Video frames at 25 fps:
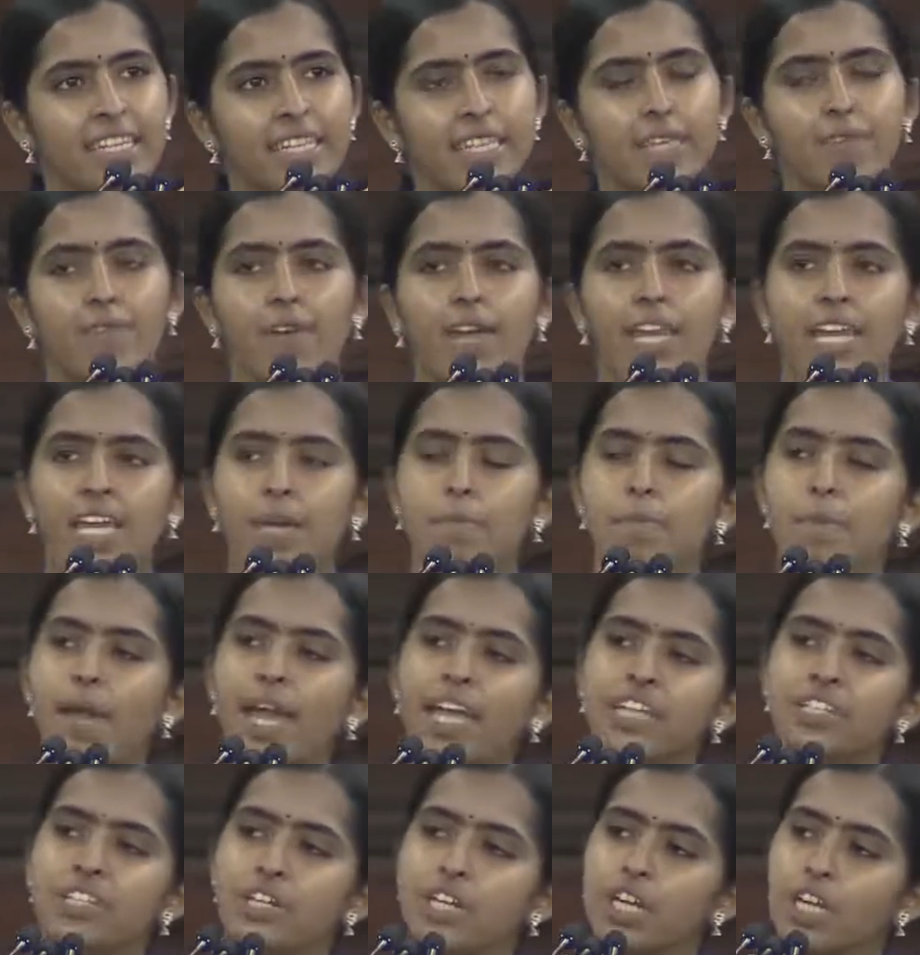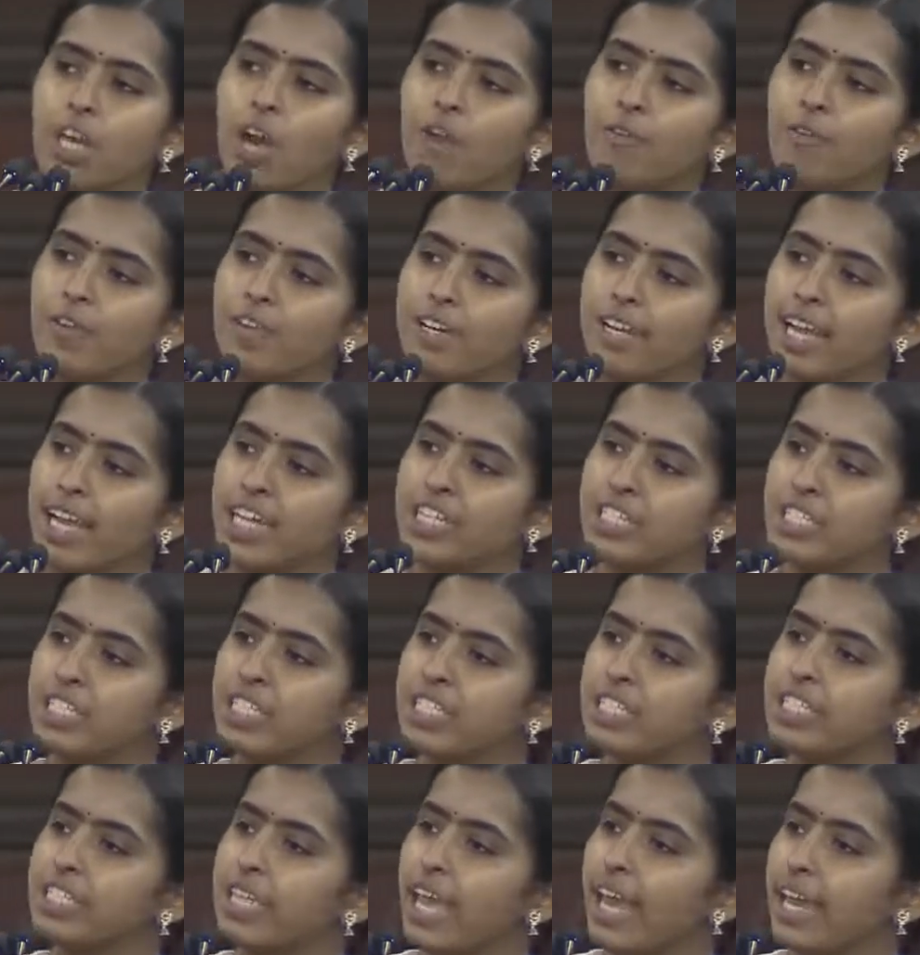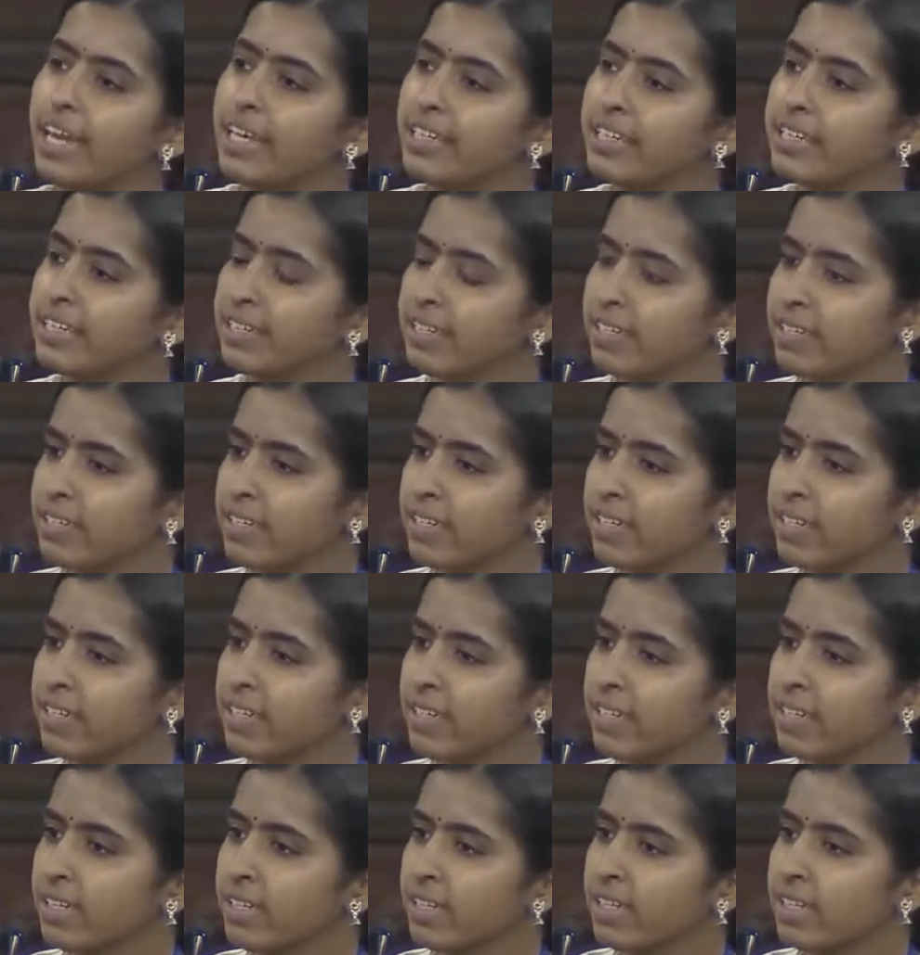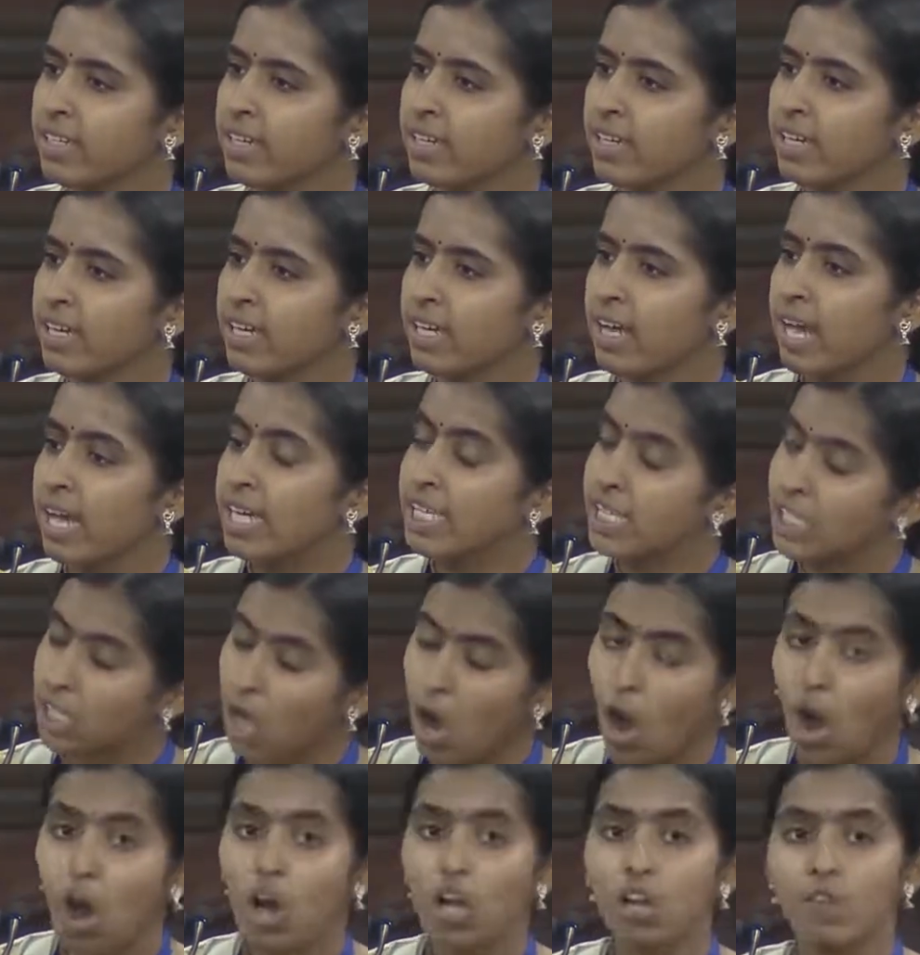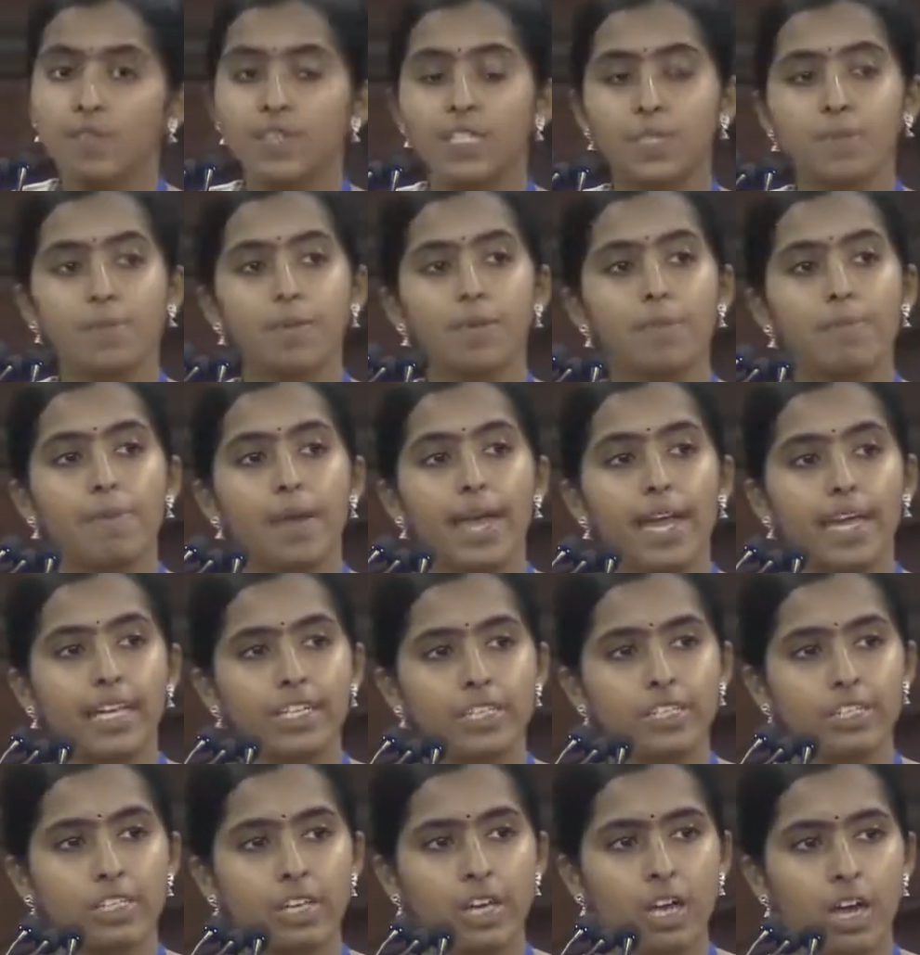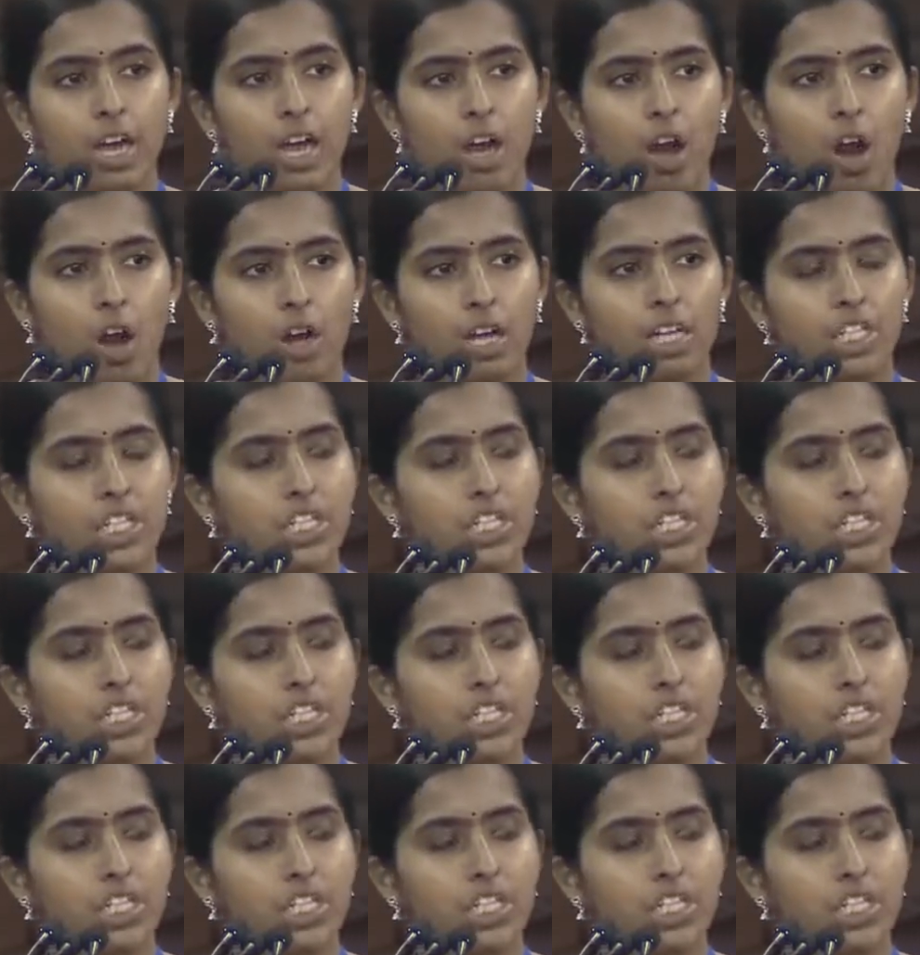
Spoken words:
The very majority of a nation state has always been based on a